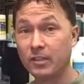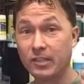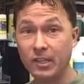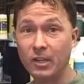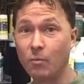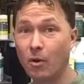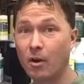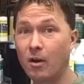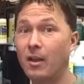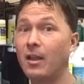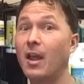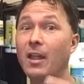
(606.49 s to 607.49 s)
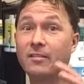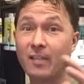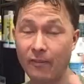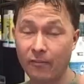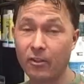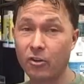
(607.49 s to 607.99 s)
city water, I
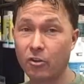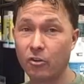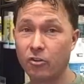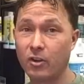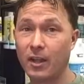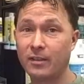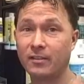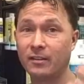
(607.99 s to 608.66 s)
definitely encourage you guys